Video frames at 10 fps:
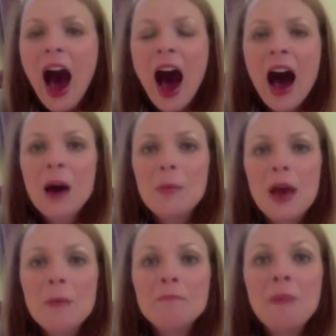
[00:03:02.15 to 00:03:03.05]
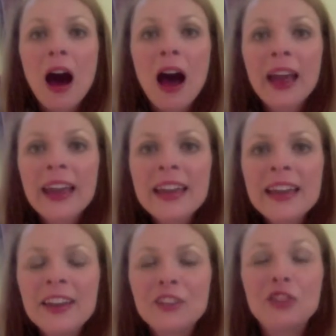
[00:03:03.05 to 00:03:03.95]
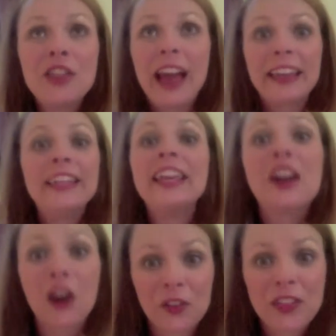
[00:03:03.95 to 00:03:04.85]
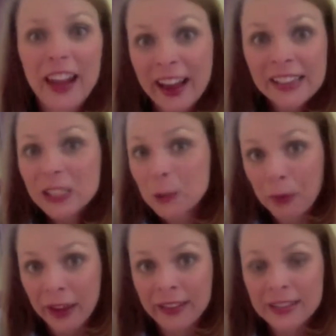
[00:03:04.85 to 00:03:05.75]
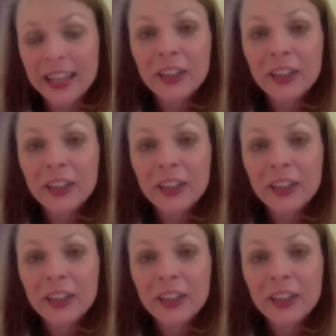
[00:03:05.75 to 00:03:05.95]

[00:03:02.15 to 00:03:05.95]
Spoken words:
that year that I spent